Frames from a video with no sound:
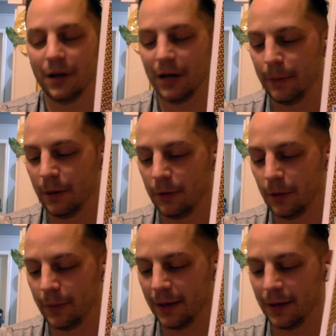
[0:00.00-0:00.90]
a comic
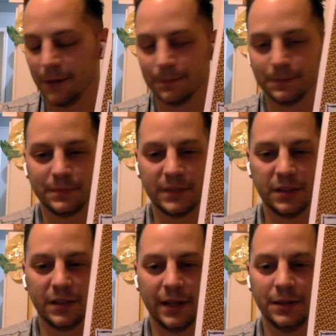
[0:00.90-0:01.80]
book back then
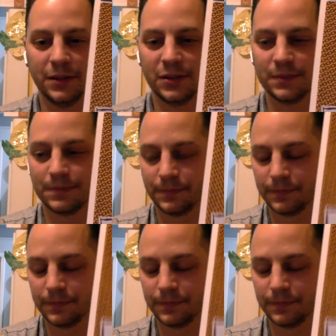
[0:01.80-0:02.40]
in the 90s.